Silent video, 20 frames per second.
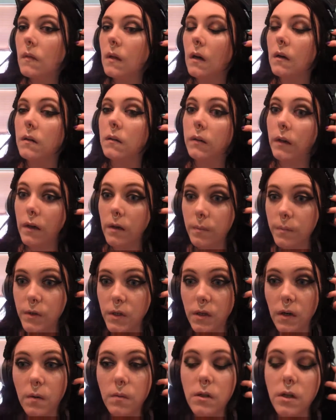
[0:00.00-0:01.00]
Okay,
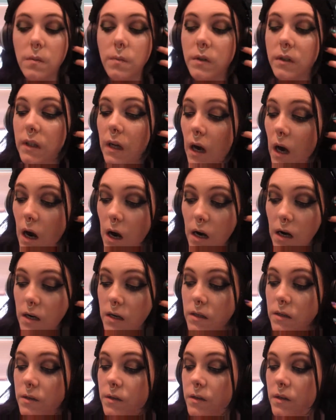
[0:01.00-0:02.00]
so now we're done with the
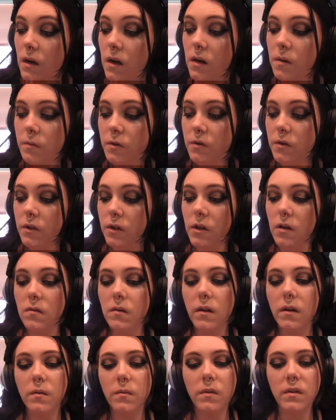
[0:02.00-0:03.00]
eyes. I'm going to go
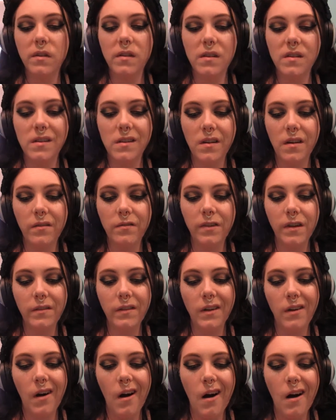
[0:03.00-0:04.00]
in with this
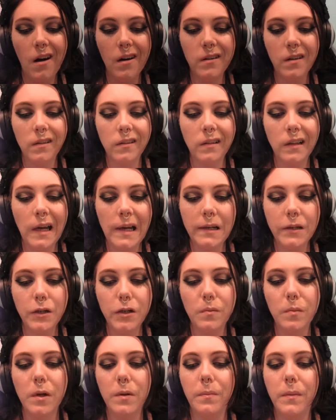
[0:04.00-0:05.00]
Vivid Hot
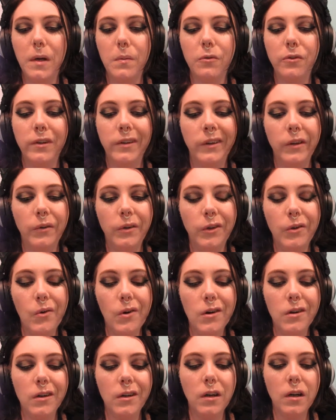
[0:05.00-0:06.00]
Lacquer by Maybelline New
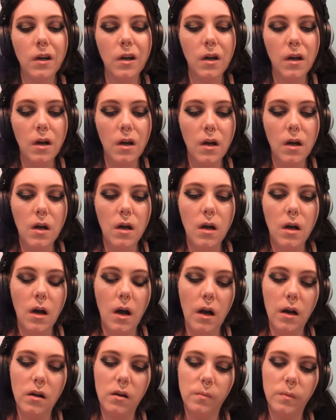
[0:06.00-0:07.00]
York
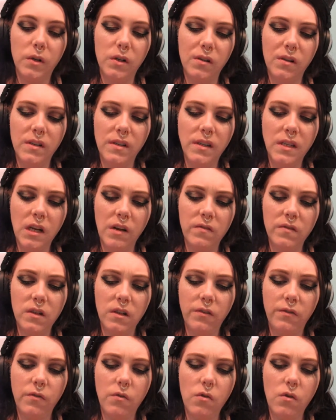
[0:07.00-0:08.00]
in number
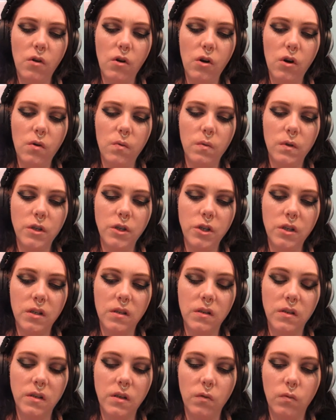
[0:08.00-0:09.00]
74, which
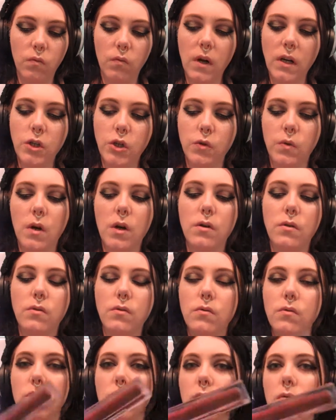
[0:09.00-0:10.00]
is
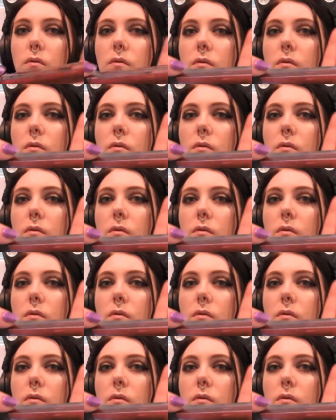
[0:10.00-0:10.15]
Retro.